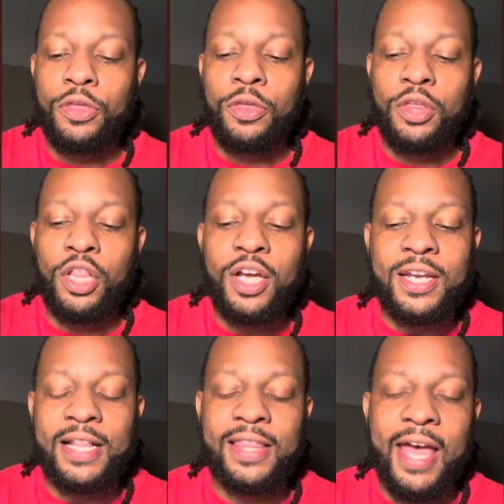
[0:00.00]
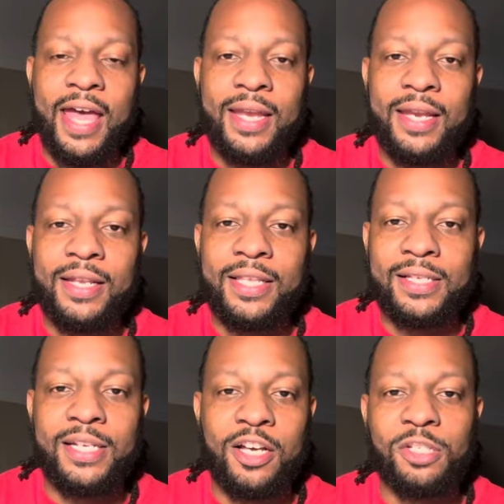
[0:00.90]
looking at that, this
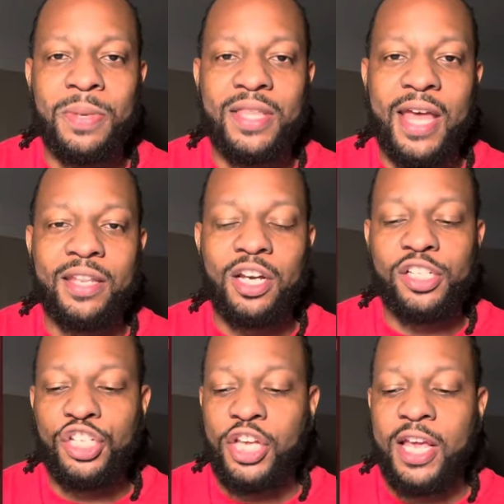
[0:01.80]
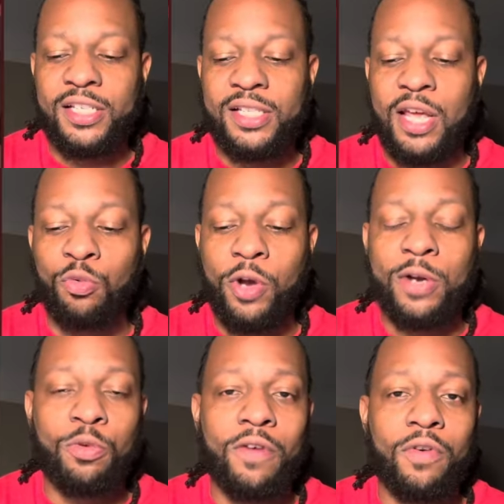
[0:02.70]
tells me that there's a chance that Red
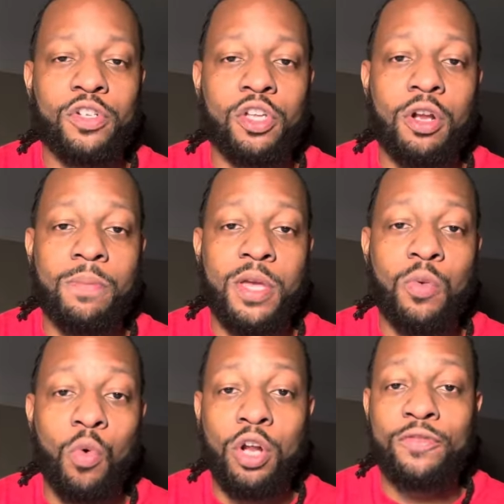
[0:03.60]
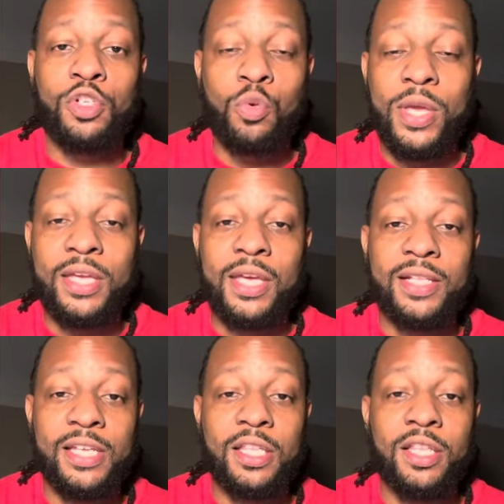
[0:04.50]
River is going to be one of two
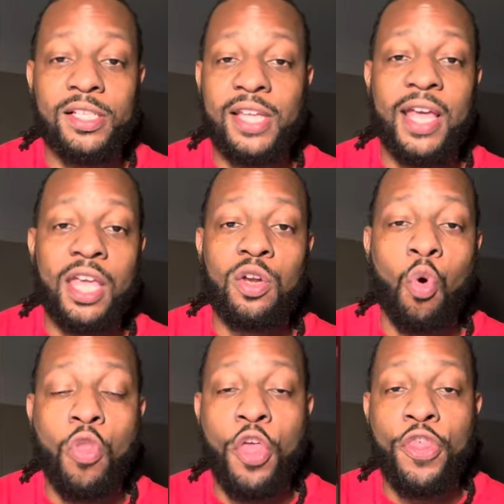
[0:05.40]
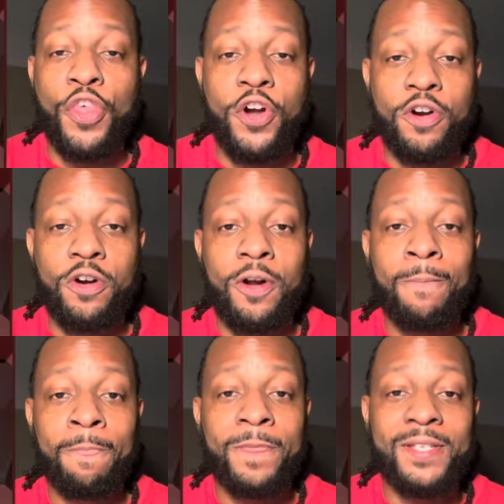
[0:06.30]
weekends, either the second or the third
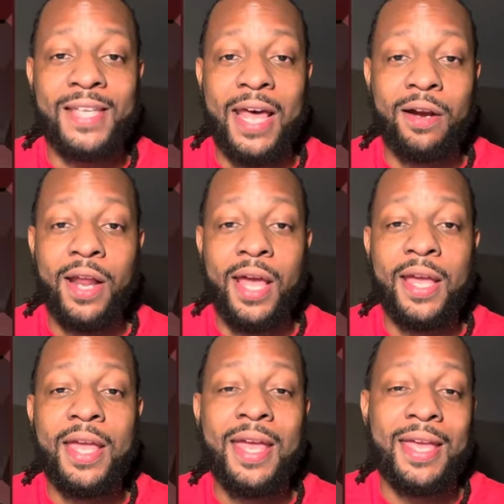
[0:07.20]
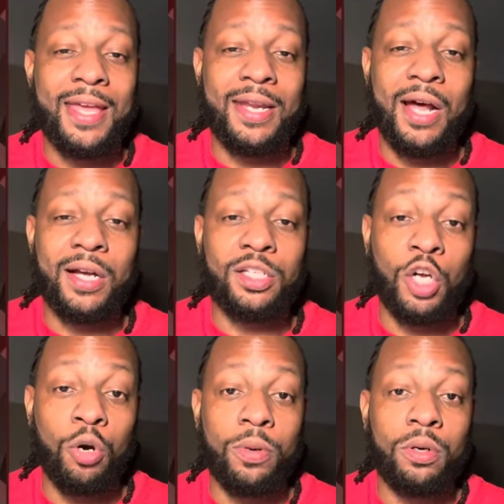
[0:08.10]
Saturday in
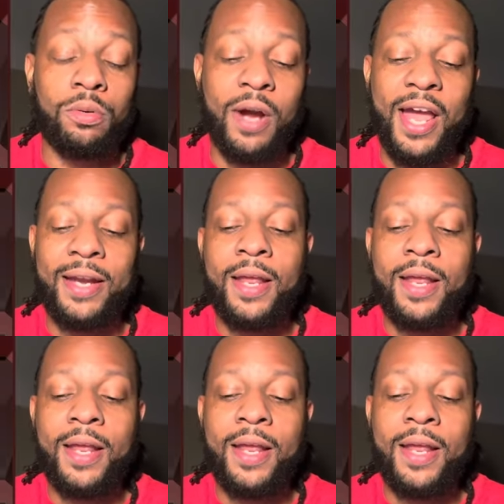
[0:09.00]
October, right?